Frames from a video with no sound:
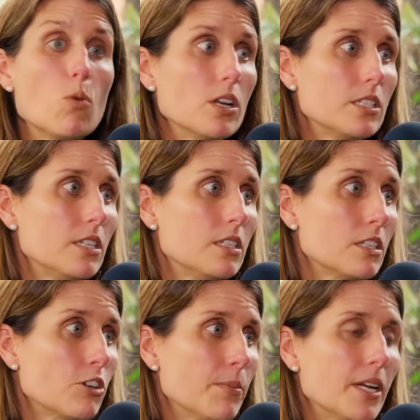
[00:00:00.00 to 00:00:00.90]
We want
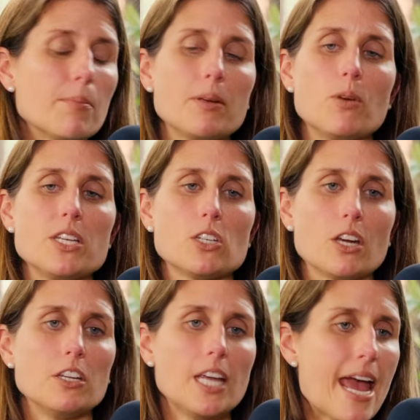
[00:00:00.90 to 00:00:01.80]
disagreement. I mean, we
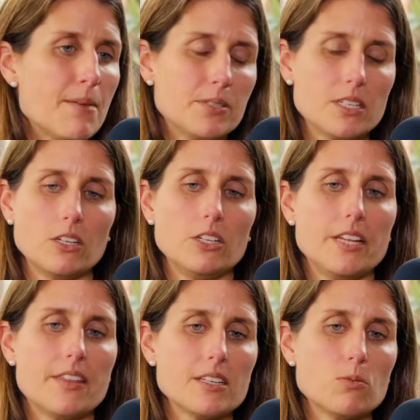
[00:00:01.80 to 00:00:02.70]
don't. Absolutely,
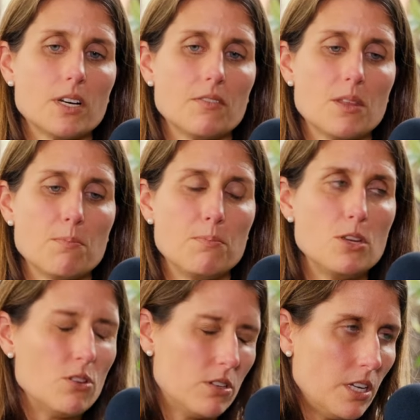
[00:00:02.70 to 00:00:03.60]
that's one of the
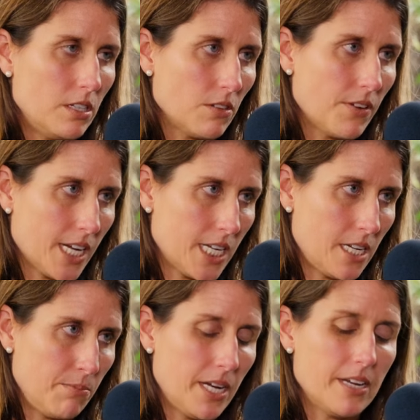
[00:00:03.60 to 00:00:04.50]
beauties of
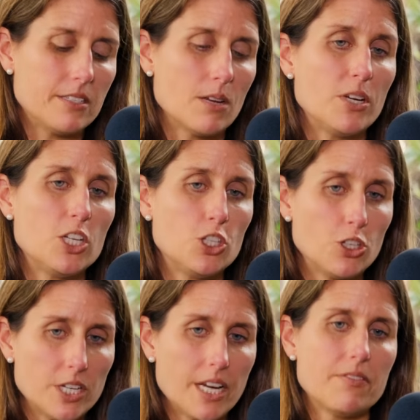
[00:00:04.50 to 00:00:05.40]
academia, is that we
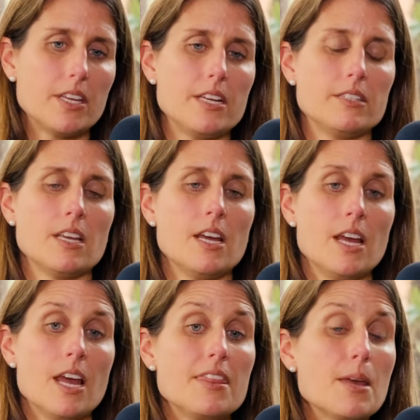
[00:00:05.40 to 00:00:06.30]
should have the
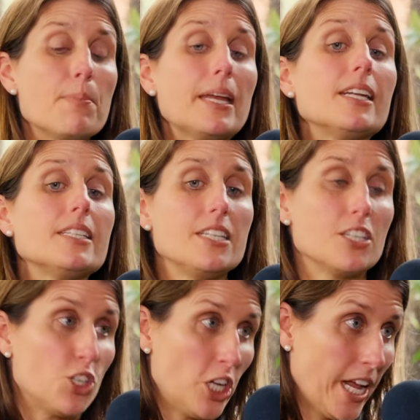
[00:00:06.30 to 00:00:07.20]
ability to
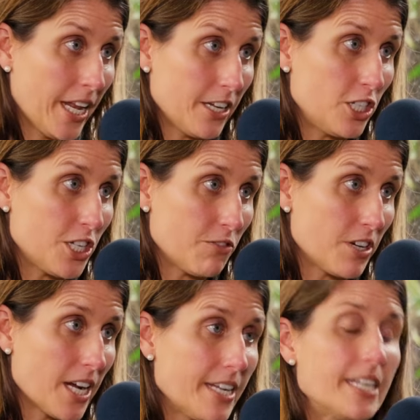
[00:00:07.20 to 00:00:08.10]
challenge
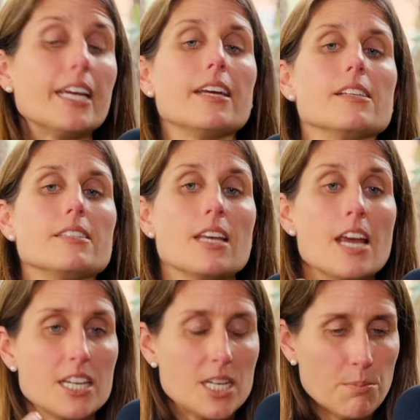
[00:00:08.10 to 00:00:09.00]
different ideas,
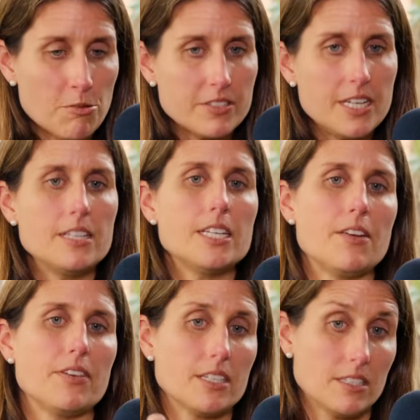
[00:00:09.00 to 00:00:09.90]
to present
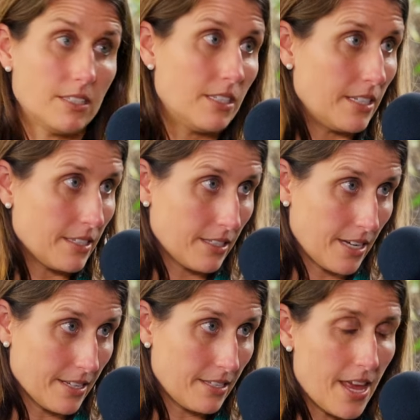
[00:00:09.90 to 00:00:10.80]
evidence, to
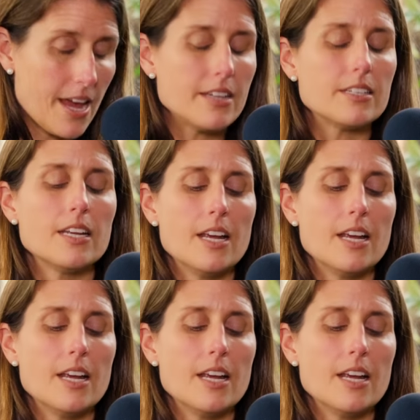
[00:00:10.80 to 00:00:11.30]
discuss that.